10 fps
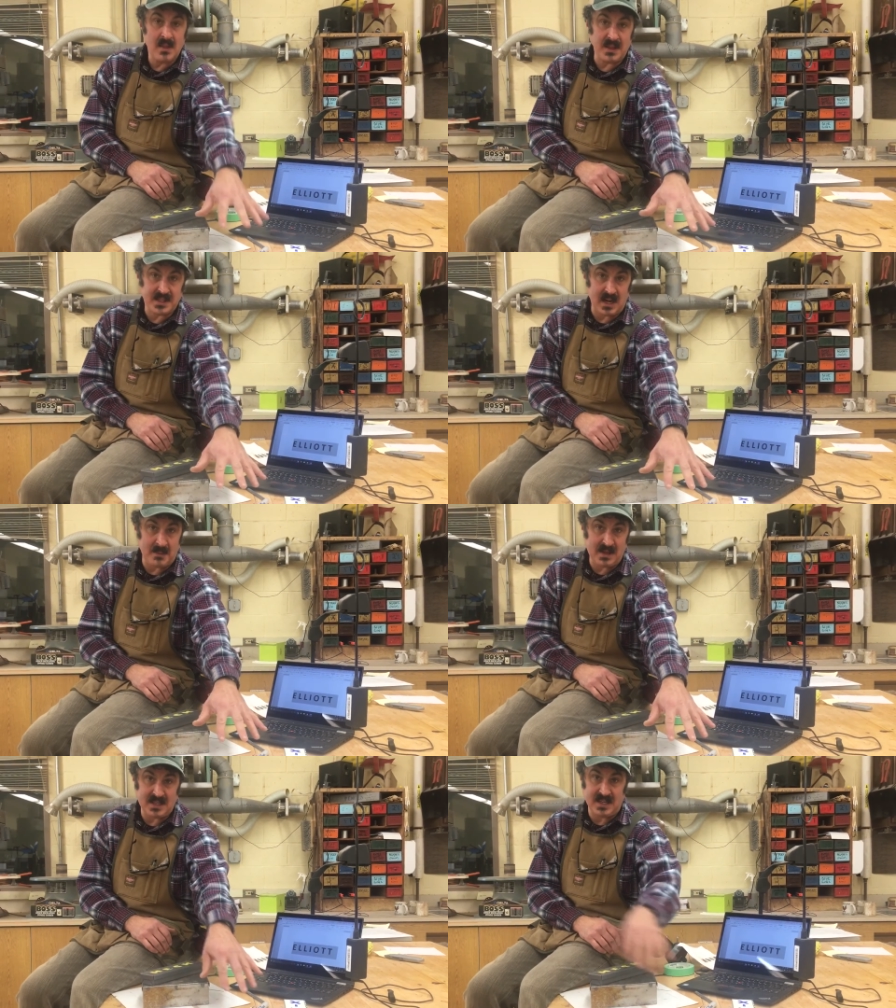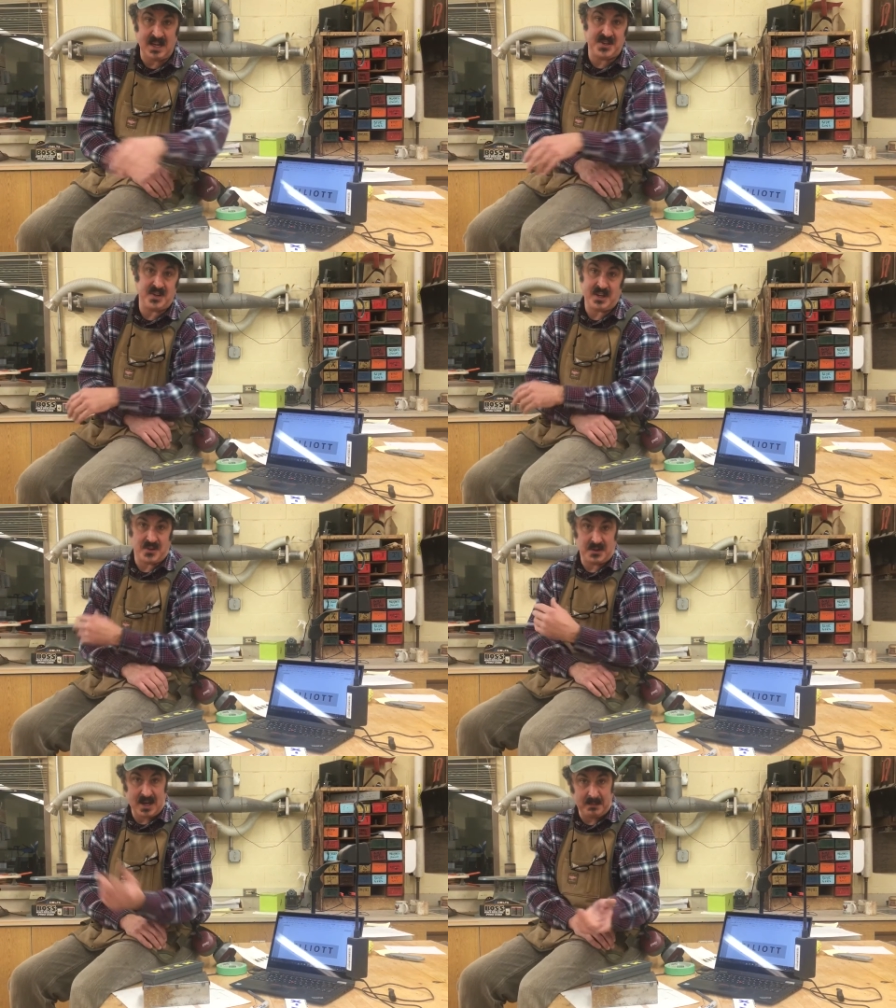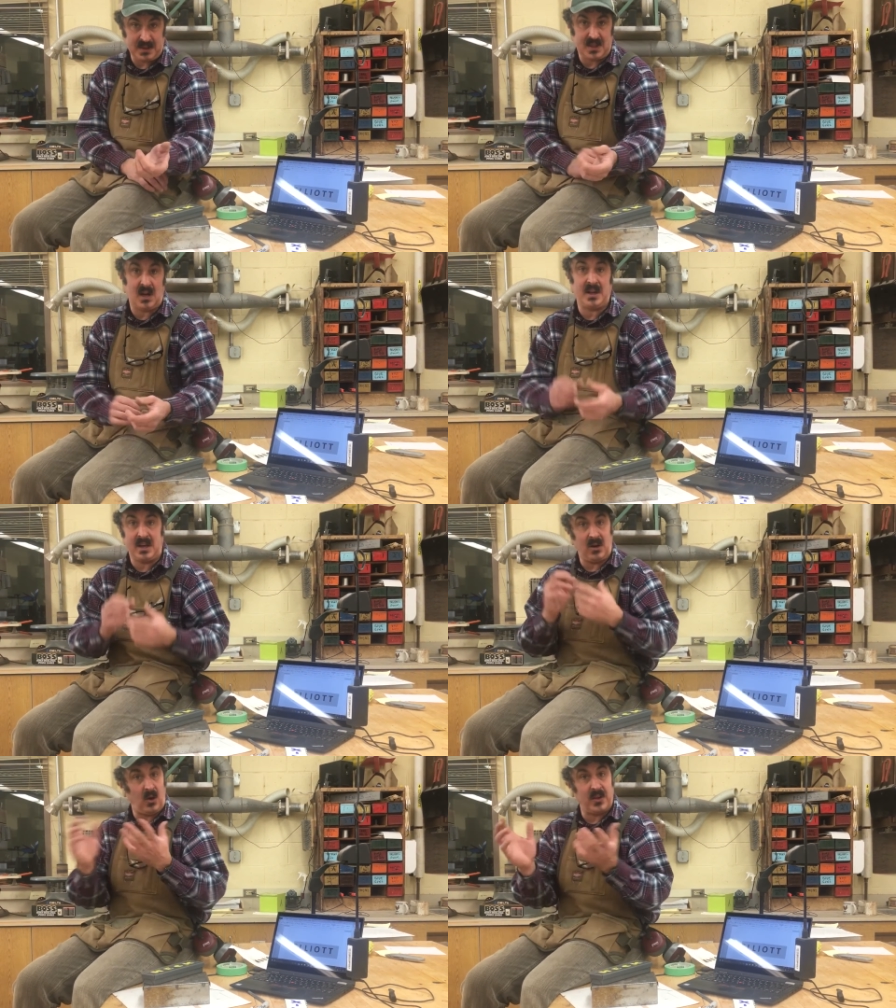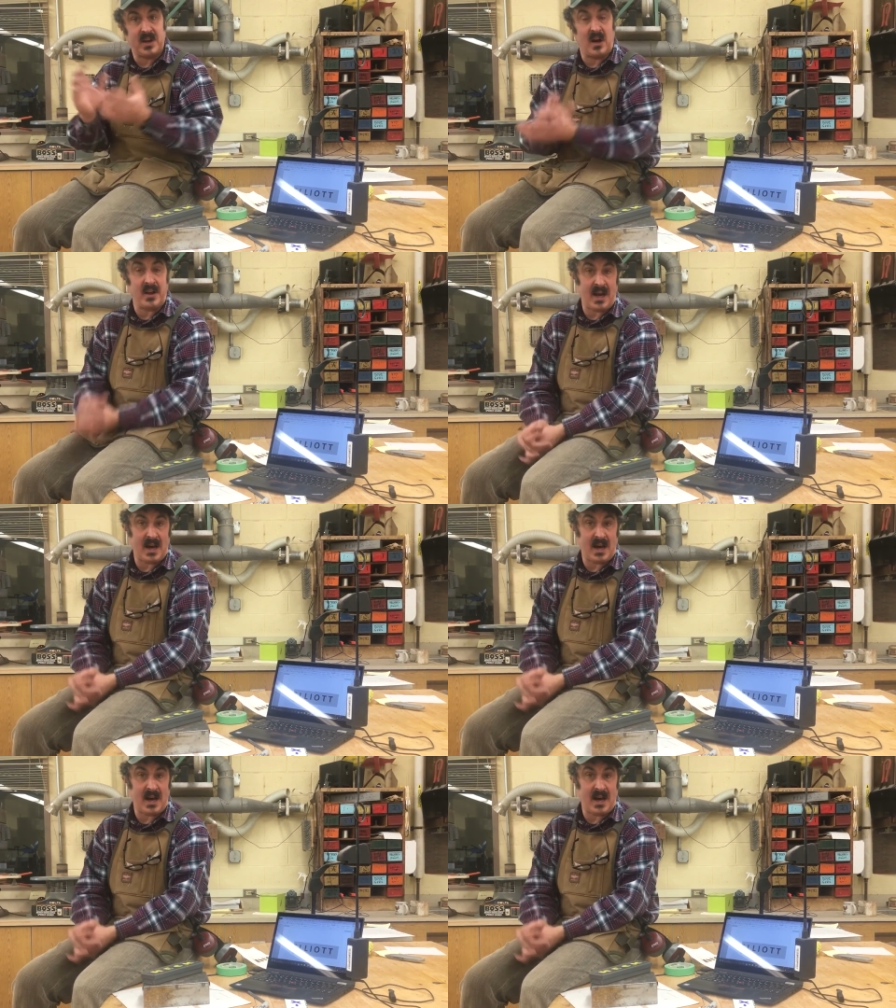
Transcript: the time that takes you to get your template done and get all the cutting